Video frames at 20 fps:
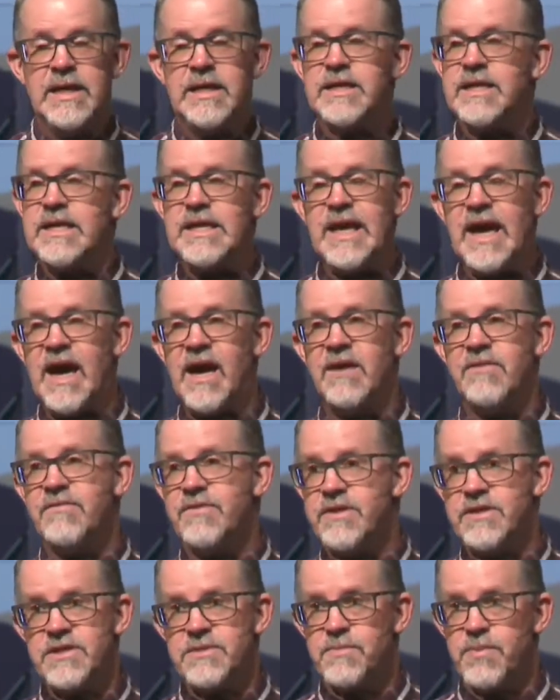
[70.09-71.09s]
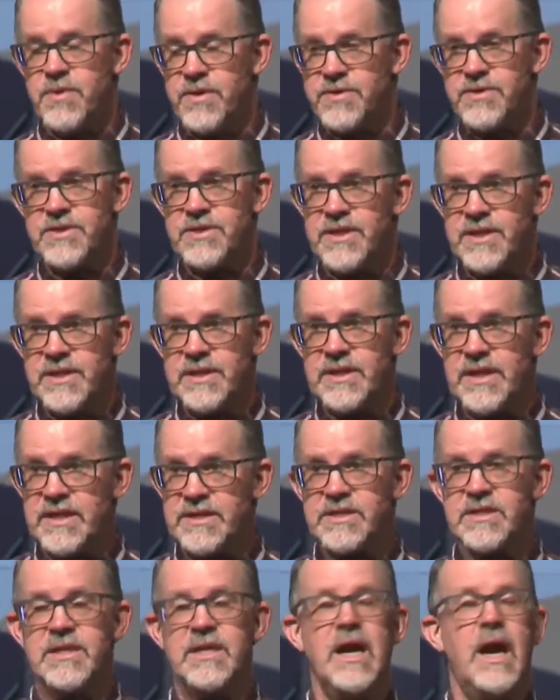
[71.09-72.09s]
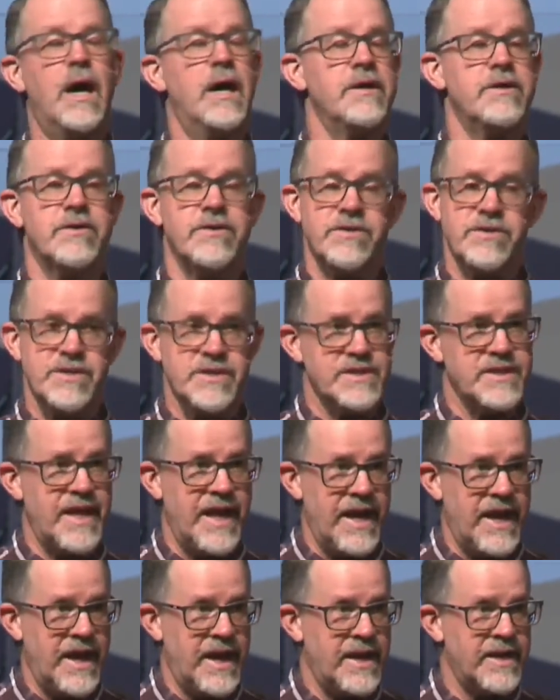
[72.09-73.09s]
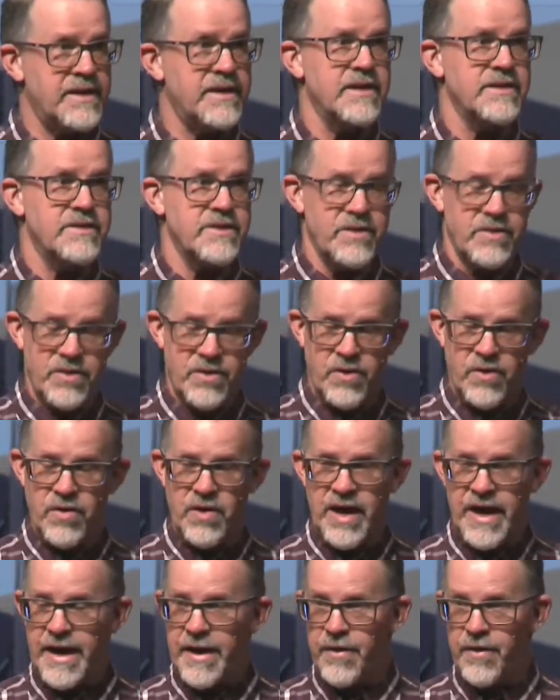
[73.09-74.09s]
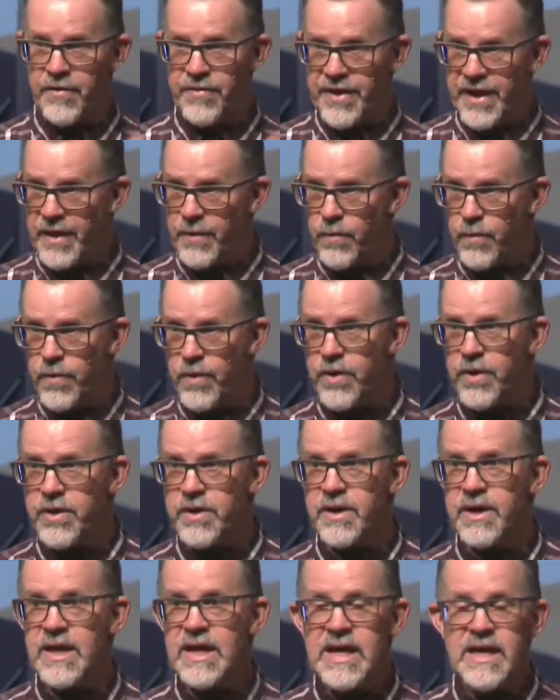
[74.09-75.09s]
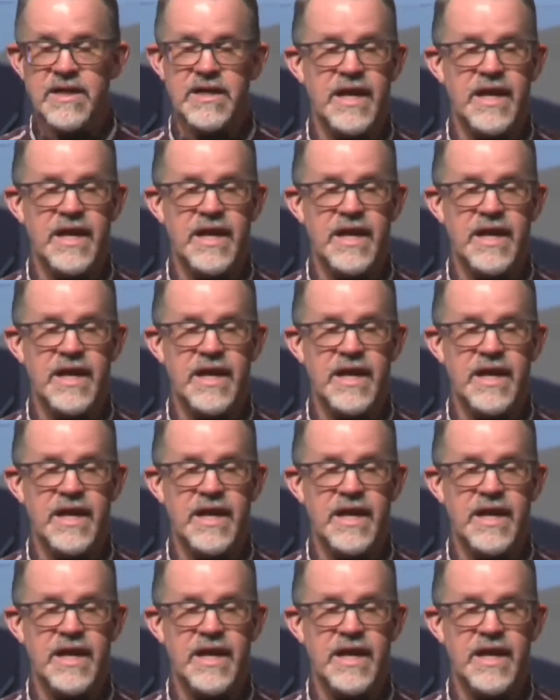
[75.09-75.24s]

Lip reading: the average person doesn't understand, doesn't know how they work.